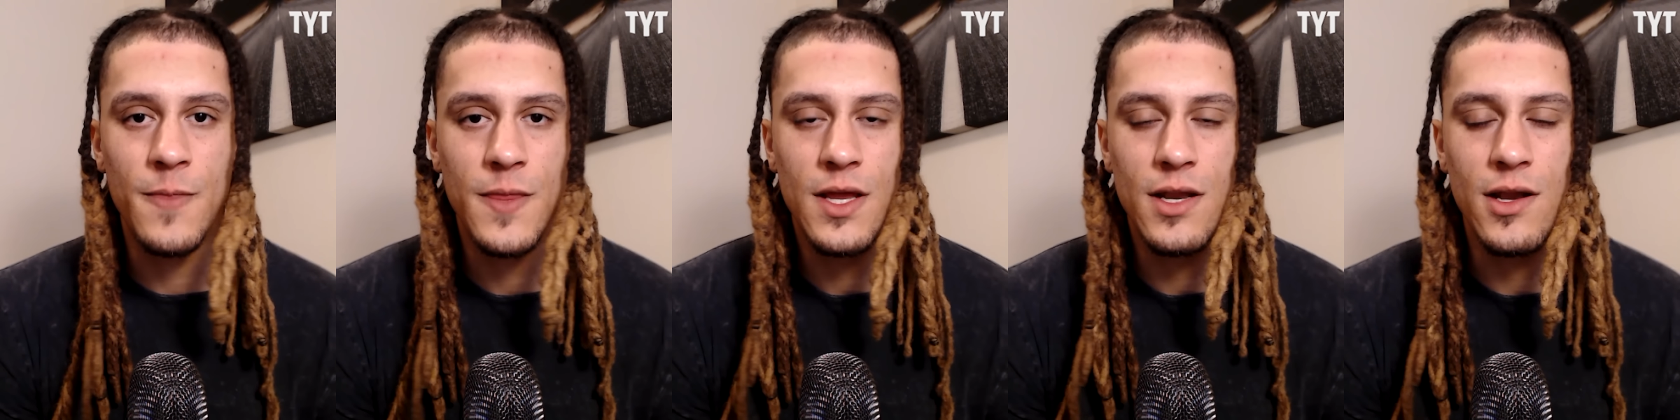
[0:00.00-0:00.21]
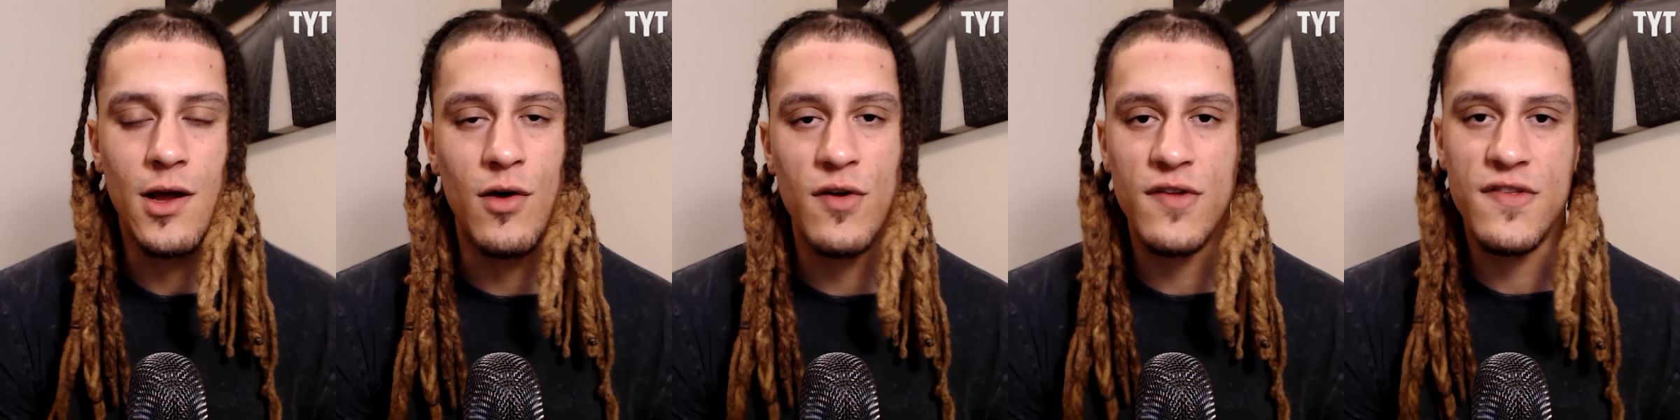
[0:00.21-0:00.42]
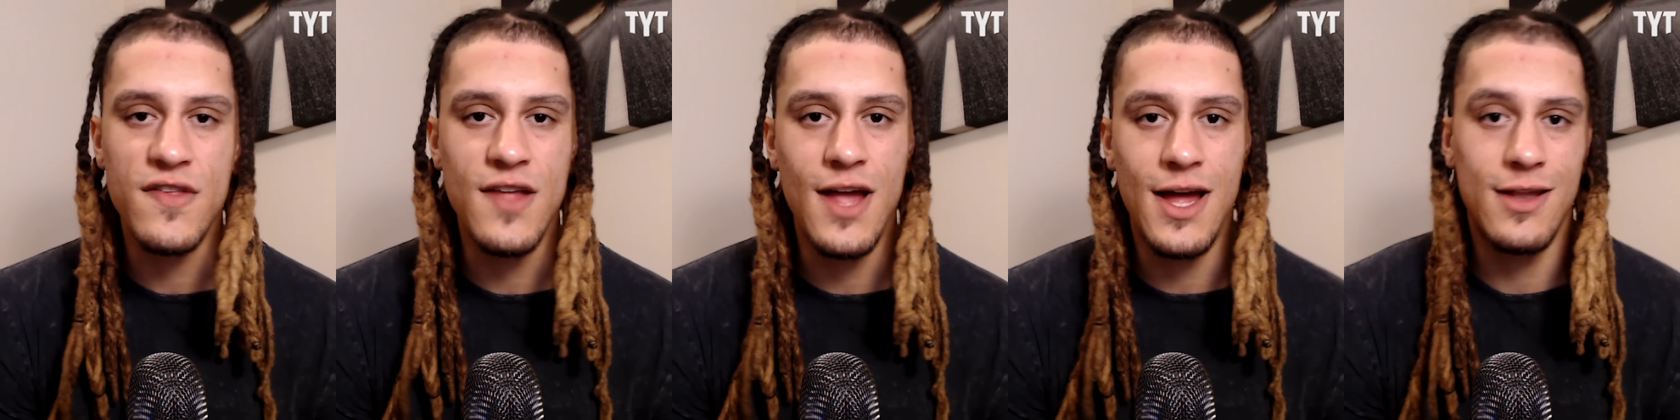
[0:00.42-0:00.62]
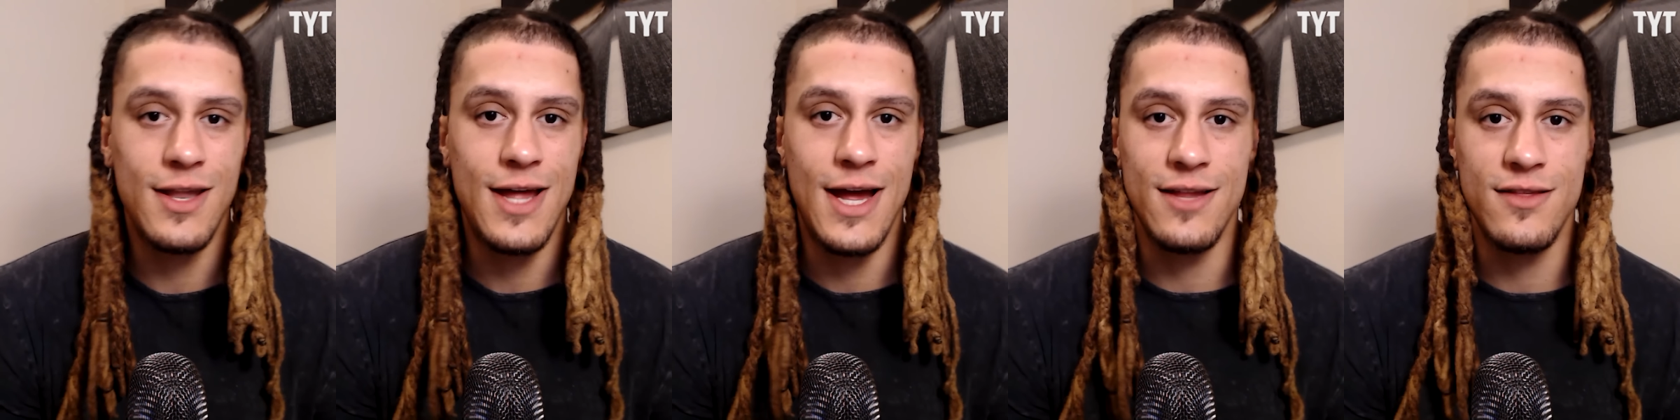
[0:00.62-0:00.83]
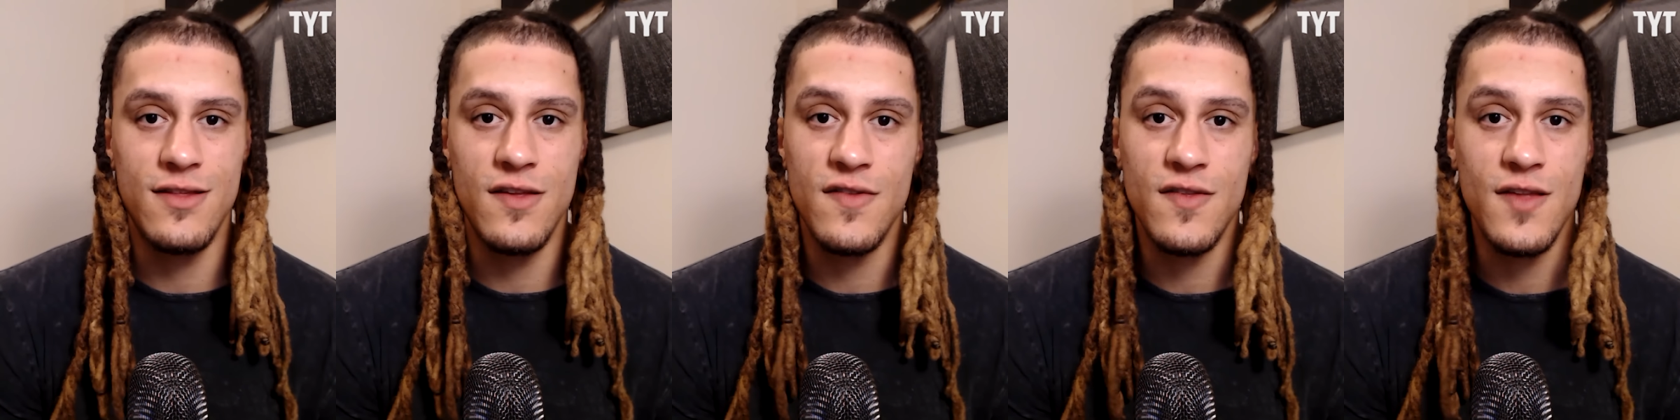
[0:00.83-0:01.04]
You know, it's not
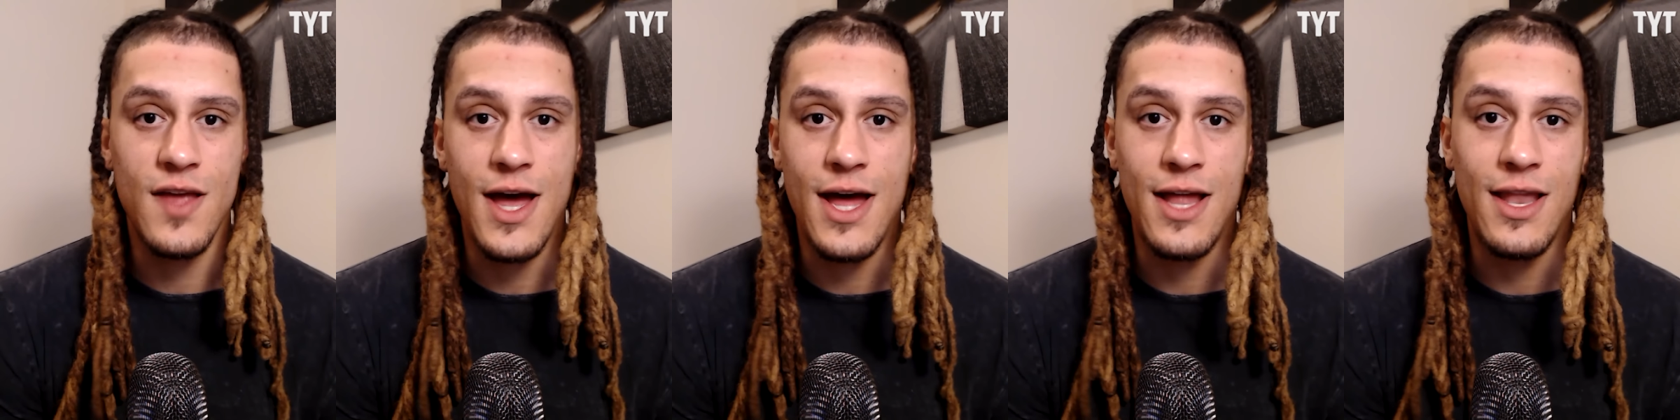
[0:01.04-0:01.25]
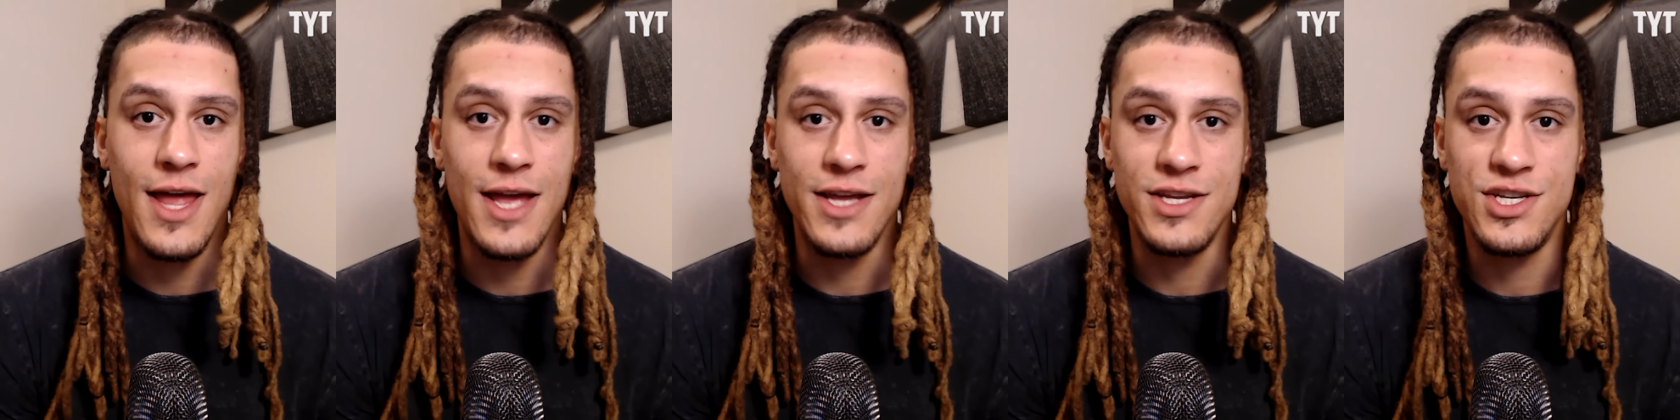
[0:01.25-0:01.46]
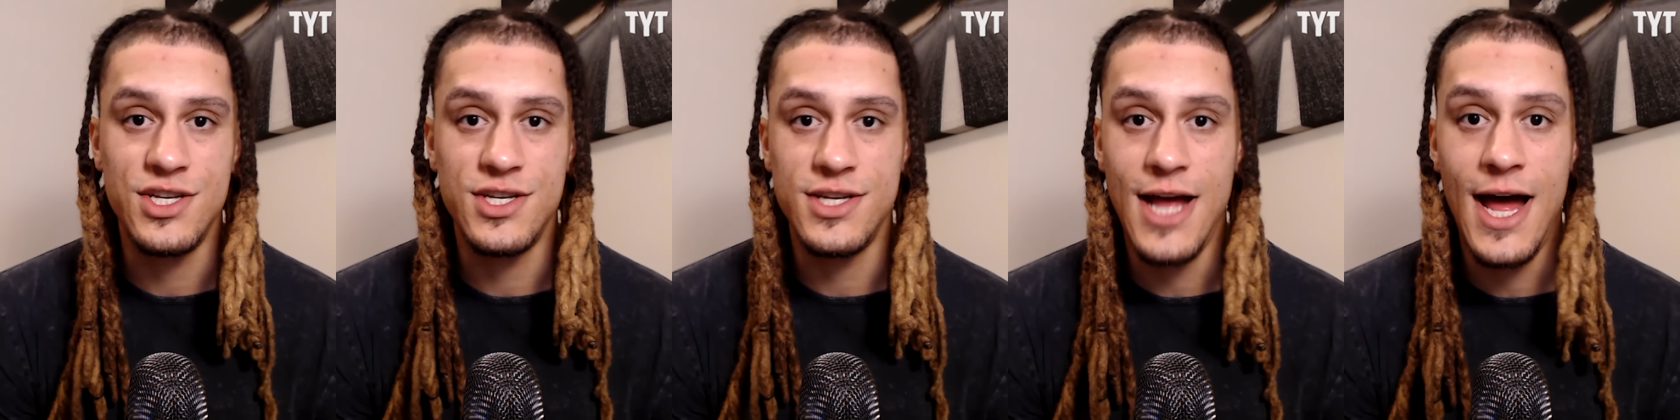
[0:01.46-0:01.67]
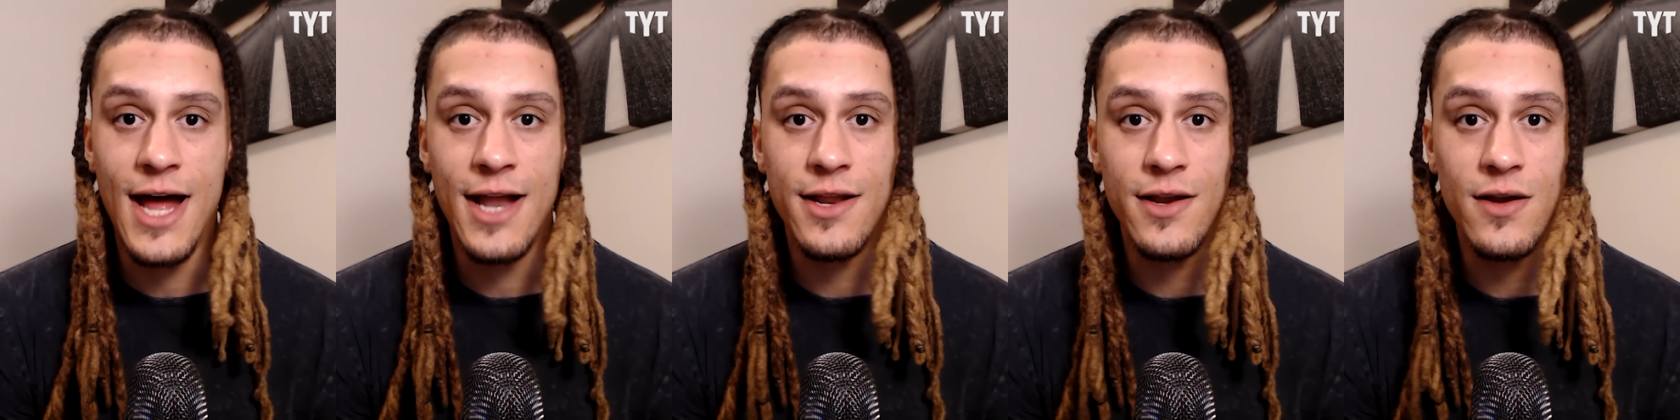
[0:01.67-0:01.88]
like this guy like shot